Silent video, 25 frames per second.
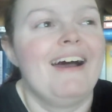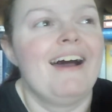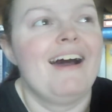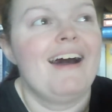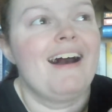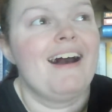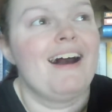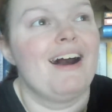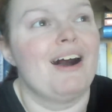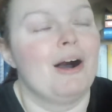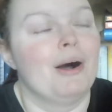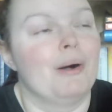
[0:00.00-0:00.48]

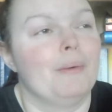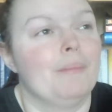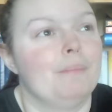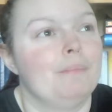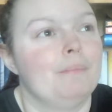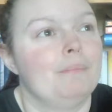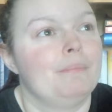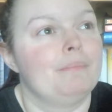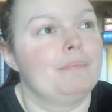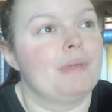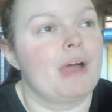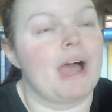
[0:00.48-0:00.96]
um,
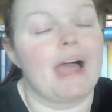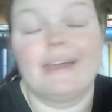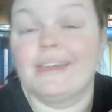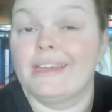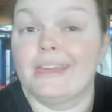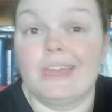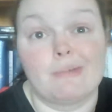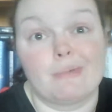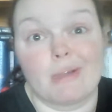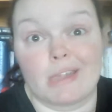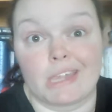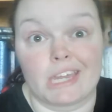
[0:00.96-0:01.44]
I,
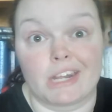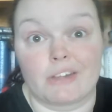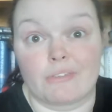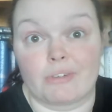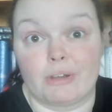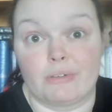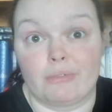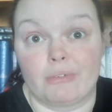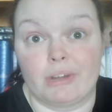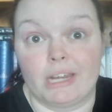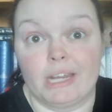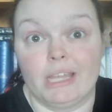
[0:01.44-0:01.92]
am I gonna
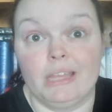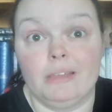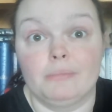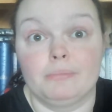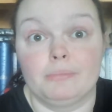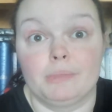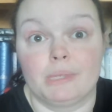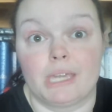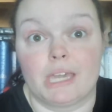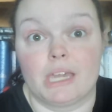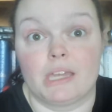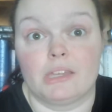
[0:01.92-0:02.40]
reread it?
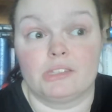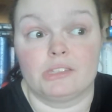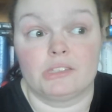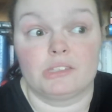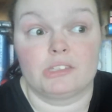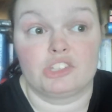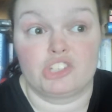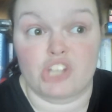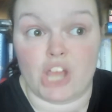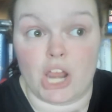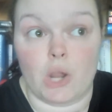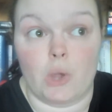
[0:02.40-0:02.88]
Because
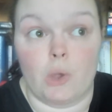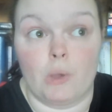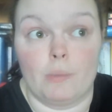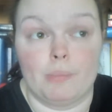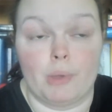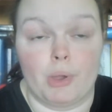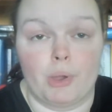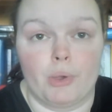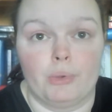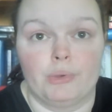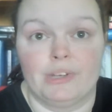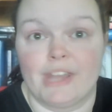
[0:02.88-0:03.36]
Shadow and
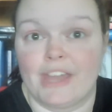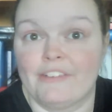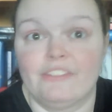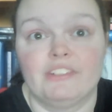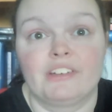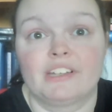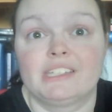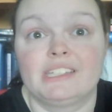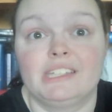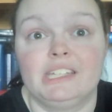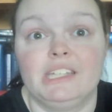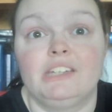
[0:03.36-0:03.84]
Bone
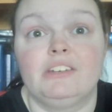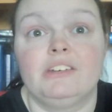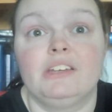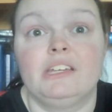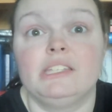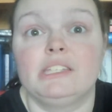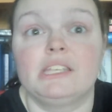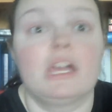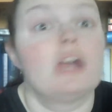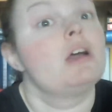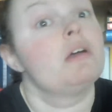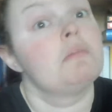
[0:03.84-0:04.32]
Netflix
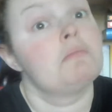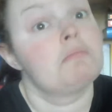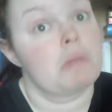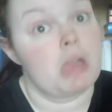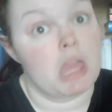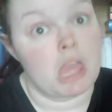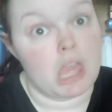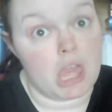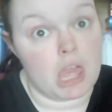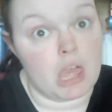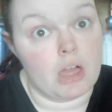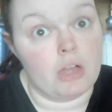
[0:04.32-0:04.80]
series?
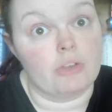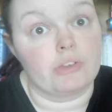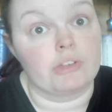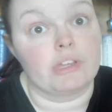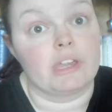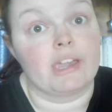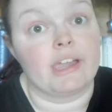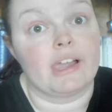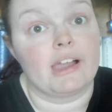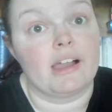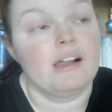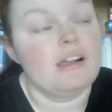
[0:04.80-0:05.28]
Hell
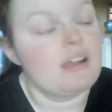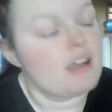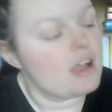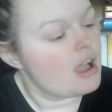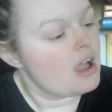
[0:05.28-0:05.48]
yeah.